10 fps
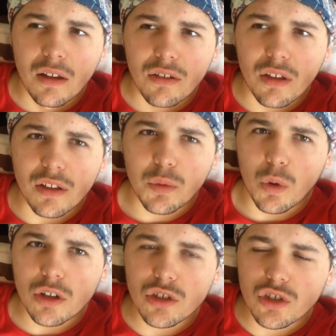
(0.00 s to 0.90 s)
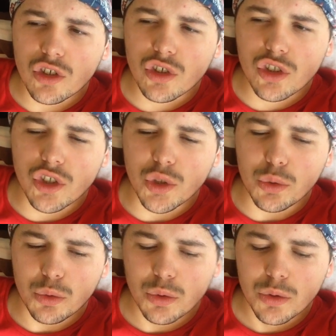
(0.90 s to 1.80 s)
So there's one just
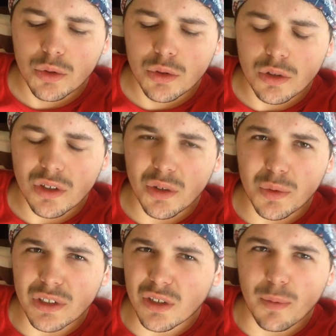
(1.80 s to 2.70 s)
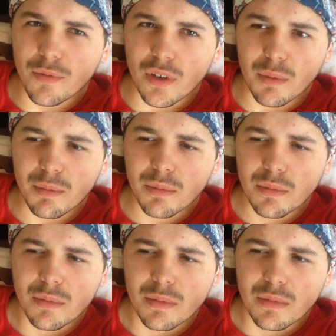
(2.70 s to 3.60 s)
shoe. I don't know where it's come from.
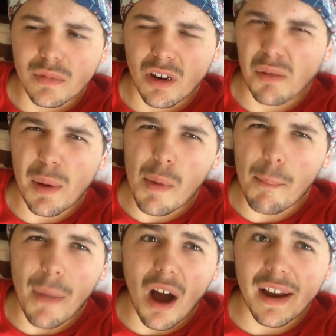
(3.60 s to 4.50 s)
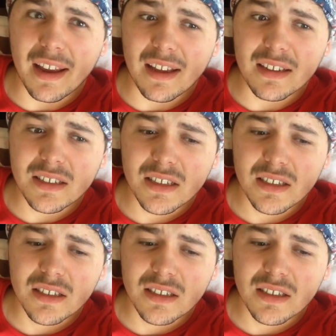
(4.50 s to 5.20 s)
I can't remember buying it.